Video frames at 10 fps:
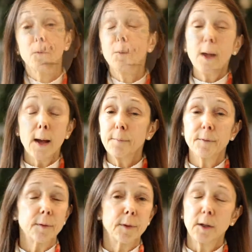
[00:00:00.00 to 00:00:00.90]
We have
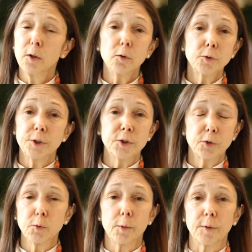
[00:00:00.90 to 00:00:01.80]
the huge
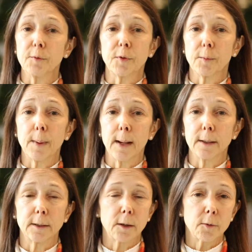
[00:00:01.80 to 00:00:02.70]
issue of
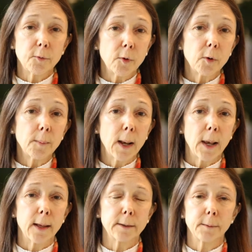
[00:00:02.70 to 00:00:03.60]
informality, informal
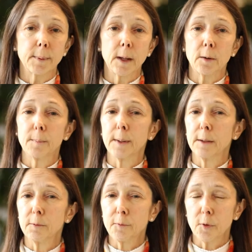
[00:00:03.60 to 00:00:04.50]
land
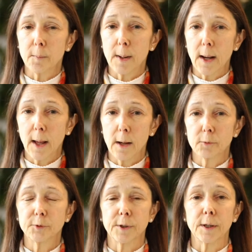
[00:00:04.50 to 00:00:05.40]
development, informal
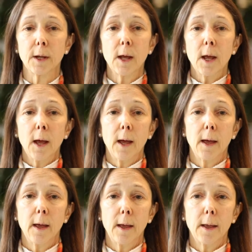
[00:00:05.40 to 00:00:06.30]
housing,
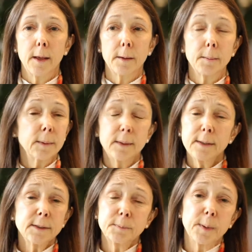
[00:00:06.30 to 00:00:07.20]
and
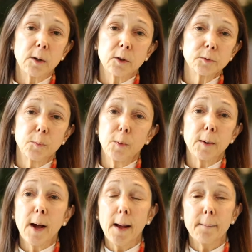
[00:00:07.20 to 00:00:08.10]
this is because we